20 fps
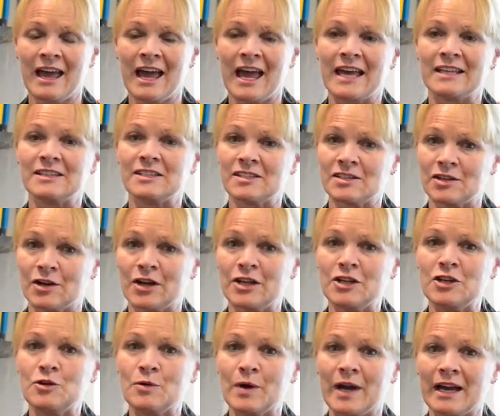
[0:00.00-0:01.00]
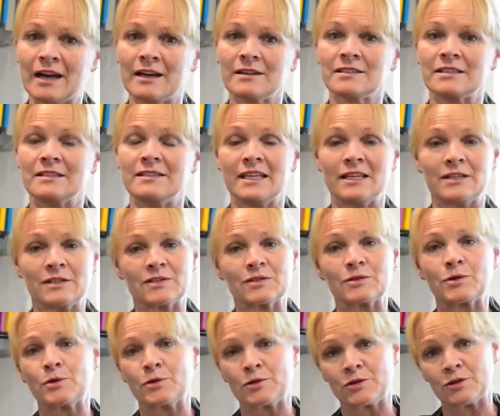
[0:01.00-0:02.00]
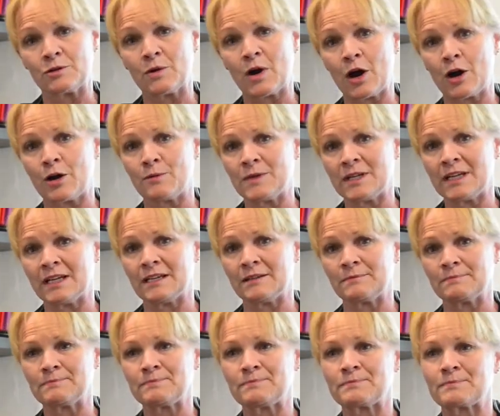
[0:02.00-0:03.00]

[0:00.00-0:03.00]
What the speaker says: and sign you out and then escort you home again.